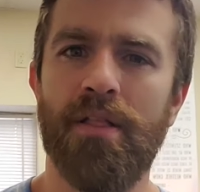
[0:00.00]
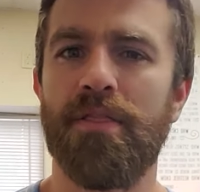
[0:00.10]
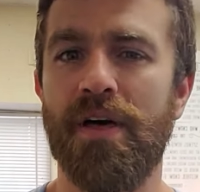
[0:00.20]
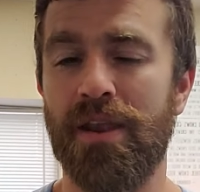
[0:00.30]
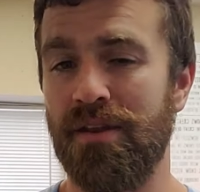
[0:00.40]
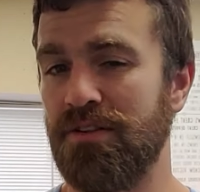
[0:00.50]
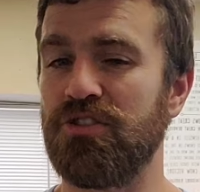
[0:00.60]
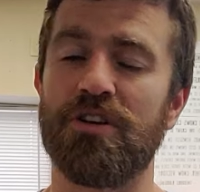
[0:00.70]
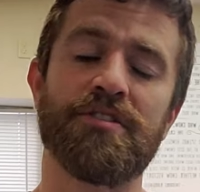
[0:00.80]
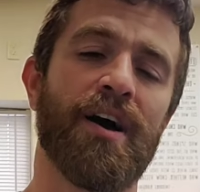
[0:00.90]
Then
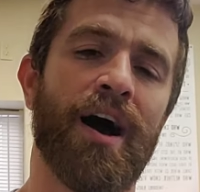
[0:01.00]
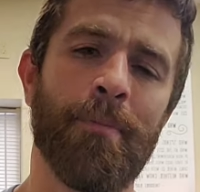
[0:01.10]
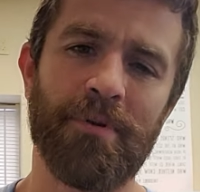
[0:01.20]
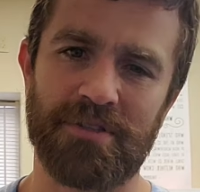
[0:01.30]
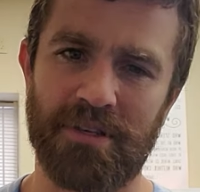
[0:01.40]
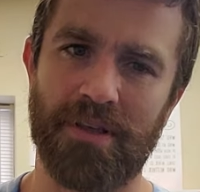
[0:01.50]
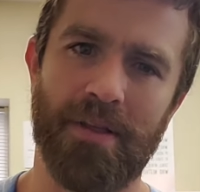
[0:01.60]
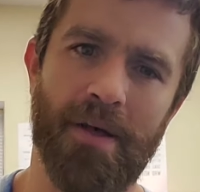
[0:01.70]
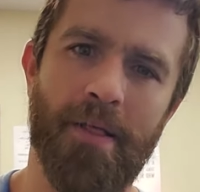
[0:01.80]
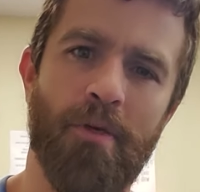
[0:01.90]
just the opposite,
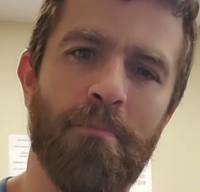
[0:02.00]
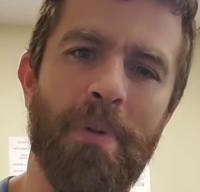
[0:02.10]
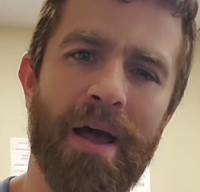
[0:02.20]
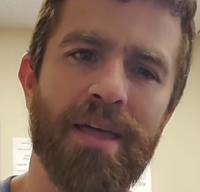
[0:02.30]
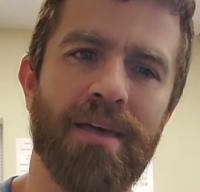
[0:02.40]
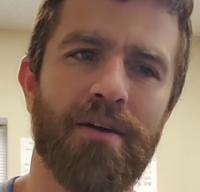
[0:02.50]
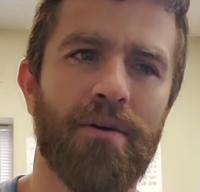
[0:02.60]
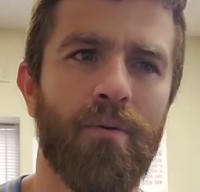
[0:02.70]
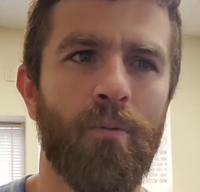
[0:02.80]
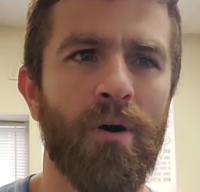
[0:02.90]
the bike
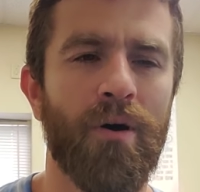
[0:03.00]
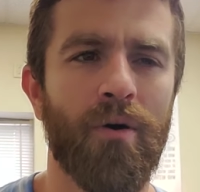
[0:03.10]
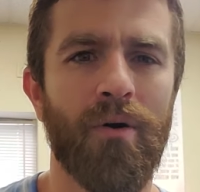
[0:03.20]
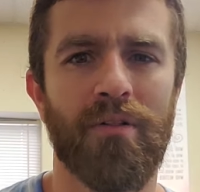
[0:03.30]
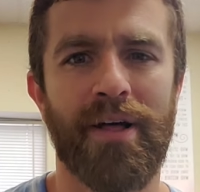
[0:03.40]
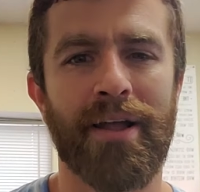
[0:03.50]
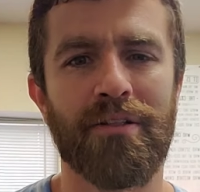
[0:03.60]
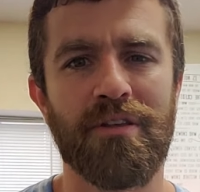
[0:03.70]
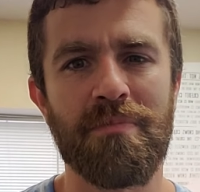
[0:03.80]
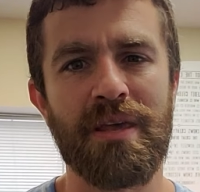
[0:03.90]
will
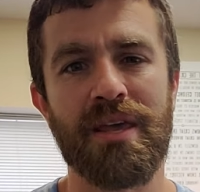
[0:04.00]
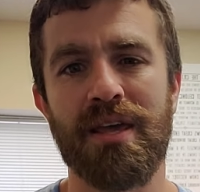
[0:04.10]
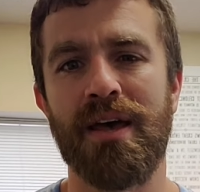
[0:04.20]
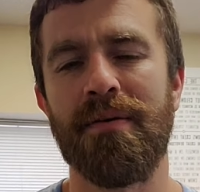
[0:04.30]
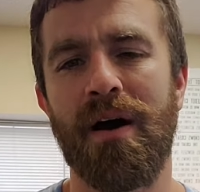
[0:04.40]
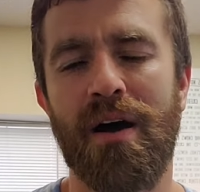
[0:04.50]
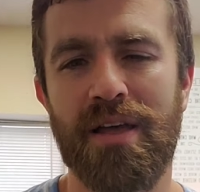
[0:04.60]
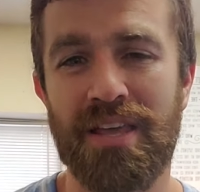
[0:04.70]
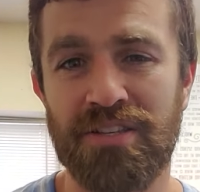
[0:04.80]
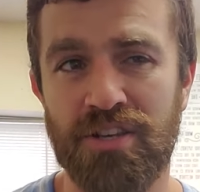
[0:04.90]
likely be
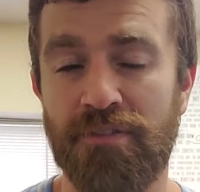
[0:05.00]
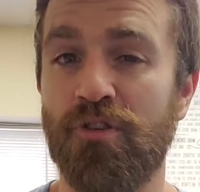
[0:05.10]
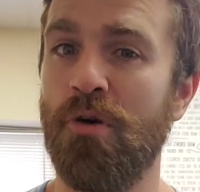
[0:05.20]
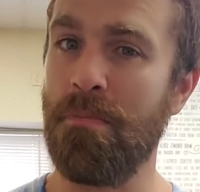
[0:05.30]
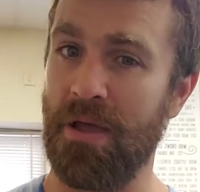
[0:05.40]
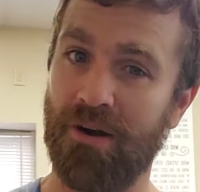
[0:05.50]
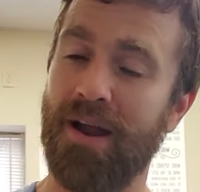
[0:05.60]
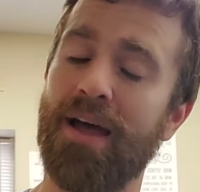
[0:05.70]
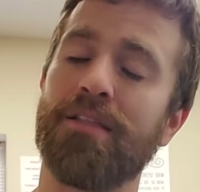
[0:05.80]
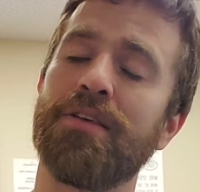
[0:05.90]
easier for the bigger
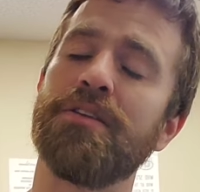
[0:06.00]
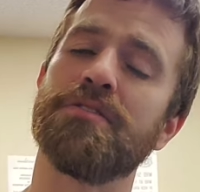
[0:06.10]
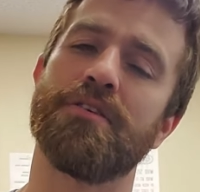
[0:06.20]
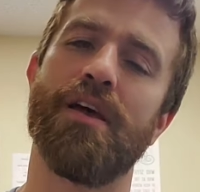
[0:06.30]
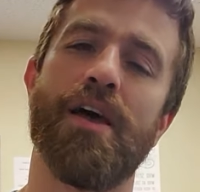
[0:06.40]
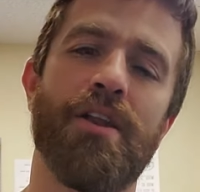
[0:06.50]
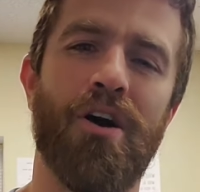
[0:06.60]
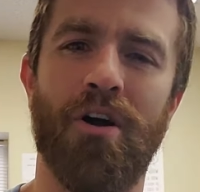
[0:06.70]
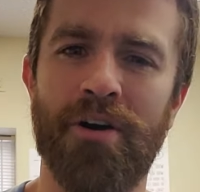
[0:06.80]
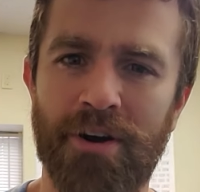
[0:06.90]
athletes and
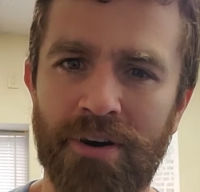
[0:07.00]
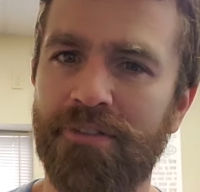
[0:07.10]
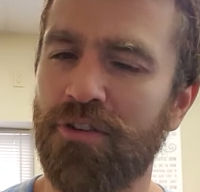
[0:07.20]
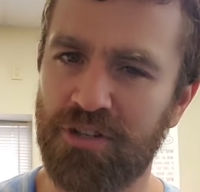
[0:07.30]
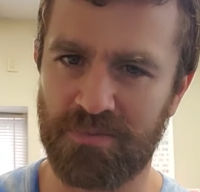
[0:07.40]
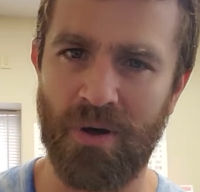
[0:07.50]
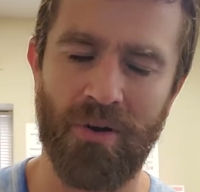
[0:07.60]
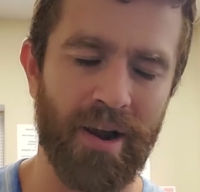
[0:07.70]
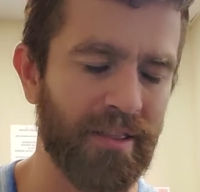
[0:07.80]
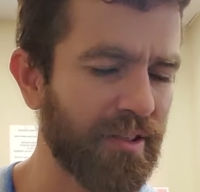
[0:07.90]
harder for the
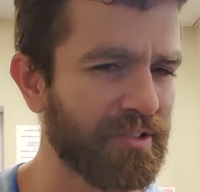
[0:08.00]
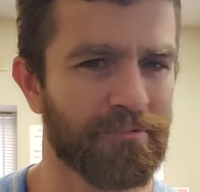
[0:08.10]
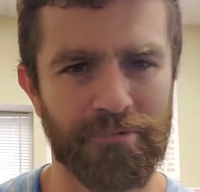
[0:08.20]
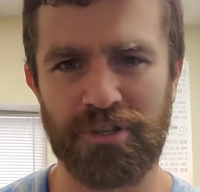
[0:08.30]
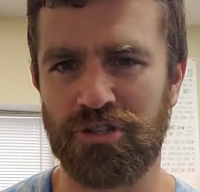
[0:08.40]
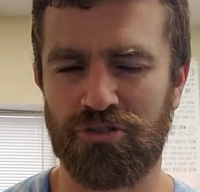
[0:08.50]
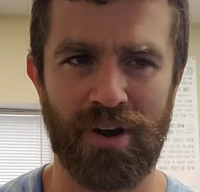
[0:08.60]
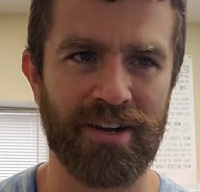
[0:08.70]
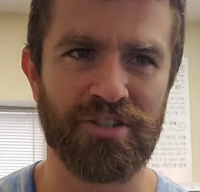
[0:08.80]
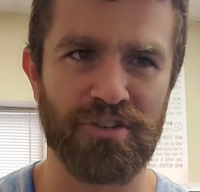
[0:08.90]
smaller athletes. It really
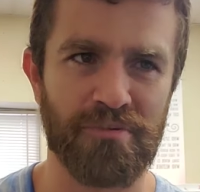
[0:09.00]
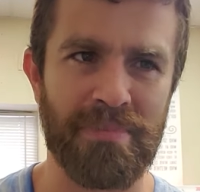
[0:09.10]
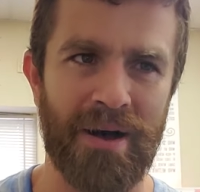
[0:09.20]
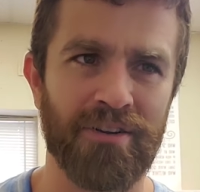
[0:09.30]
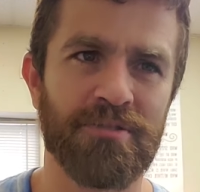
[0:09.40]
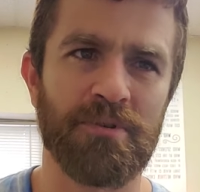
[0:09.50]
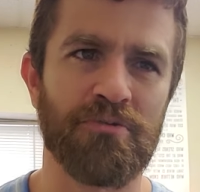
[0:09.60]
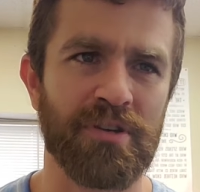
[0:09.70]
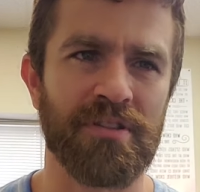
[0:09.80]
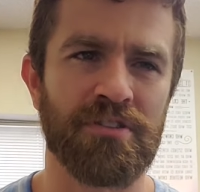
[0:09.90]
strikes a good balance
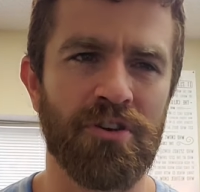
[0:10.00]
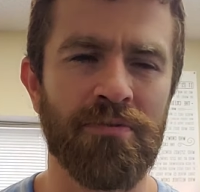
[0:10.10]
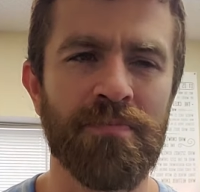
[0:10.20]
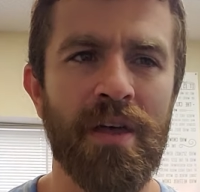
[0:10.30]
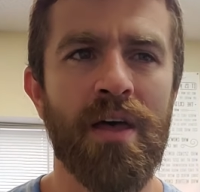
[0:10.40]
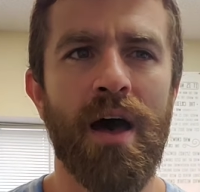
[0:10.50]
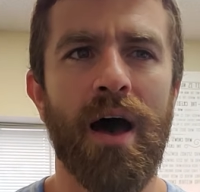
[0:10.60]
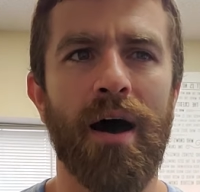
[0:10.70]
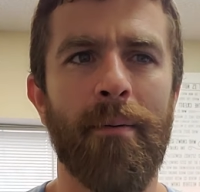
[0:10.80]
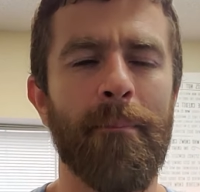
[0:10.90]
between the two,
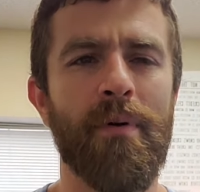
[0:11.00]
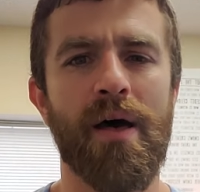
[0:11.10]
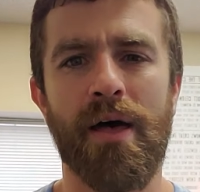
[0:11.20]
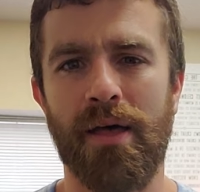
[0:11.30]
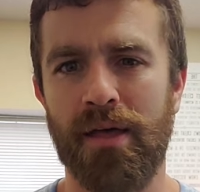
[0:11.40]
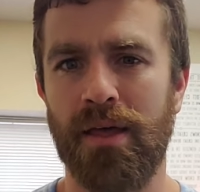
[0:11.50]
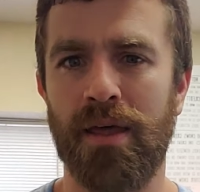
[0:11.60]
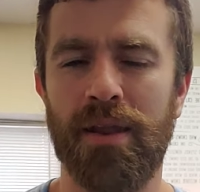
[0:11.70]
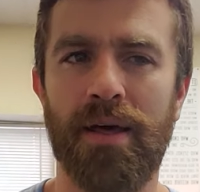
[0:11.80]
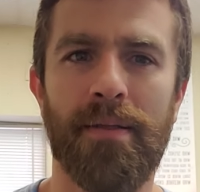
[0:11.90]

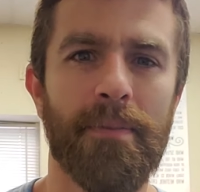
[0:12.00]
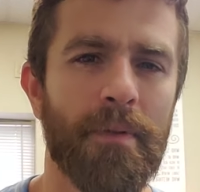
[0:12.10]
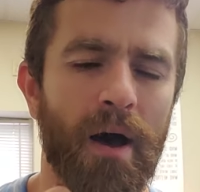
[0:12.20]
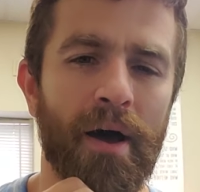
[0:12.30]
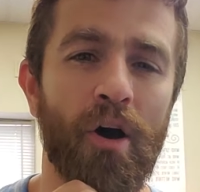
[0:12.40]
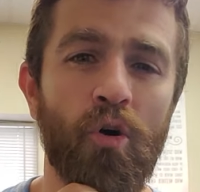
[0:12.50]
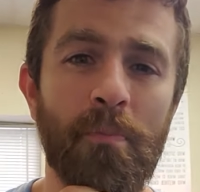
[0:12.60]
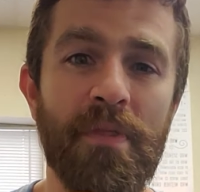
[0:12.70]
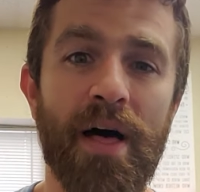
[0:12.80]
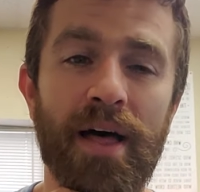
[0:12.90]
and I
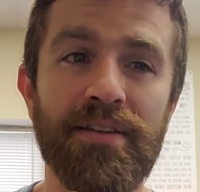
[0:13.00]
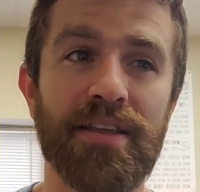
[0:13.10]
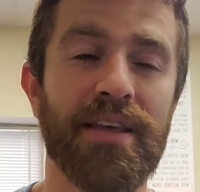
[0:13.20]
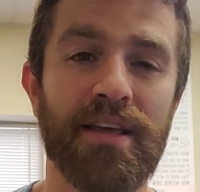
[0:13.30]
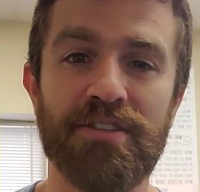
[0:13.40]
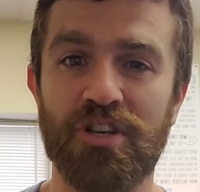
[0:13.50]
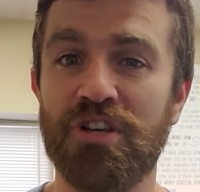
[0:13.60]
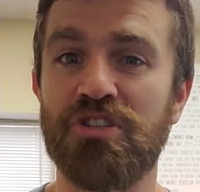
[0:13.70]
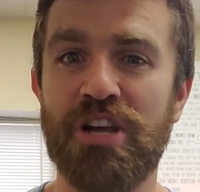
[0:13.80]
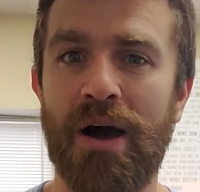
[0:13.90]
hope that it's a
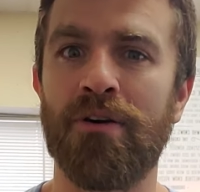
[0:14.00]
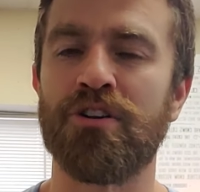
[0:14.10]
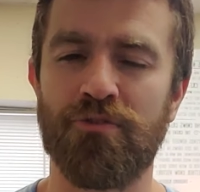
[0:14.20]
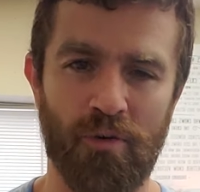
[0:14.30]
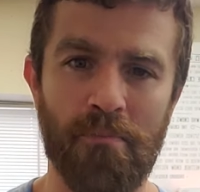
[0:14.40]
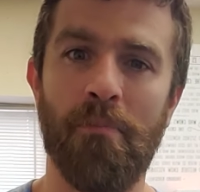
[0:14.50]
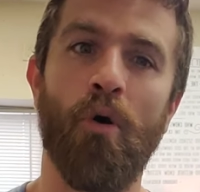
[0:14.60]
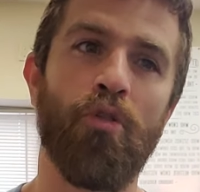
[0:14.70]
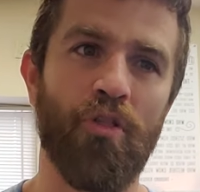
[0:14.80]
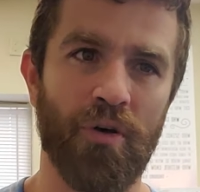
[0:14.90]
good challenge for
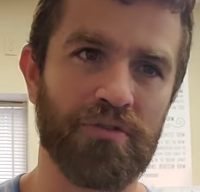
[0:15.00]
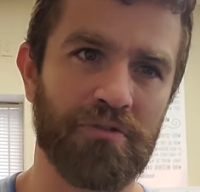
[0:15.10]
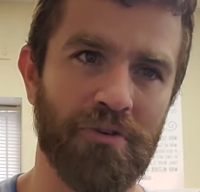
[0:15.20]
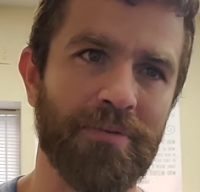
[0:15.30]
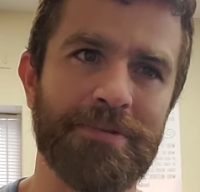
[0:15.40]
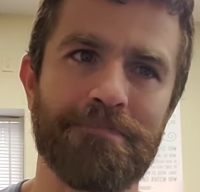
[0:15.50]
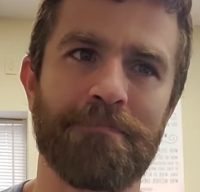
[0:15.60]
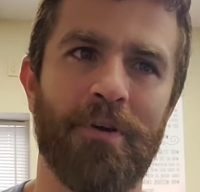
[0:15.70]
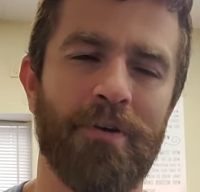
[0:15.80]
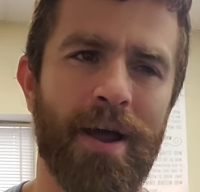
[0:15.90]
both of those groups.
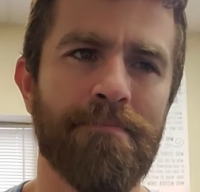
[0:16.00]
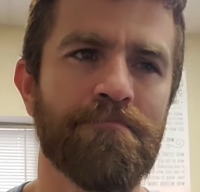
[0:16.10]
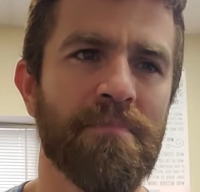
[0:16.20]
All right.